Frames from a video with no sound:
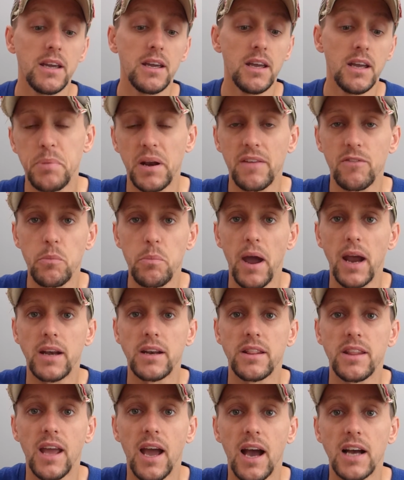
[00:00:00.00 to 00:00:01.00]
bit of a pain in
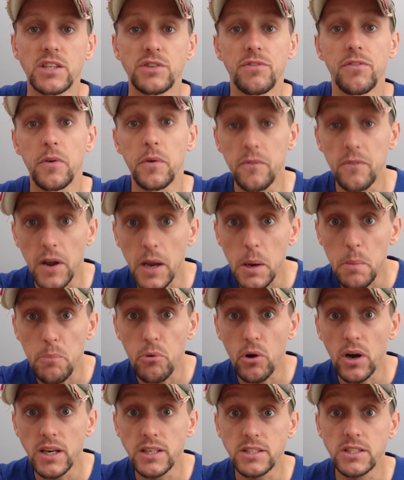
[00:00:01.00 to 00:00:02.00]
the ass for
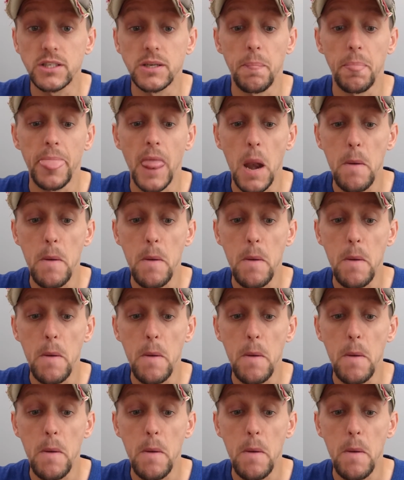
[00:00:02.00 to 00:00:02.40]
fingerprints,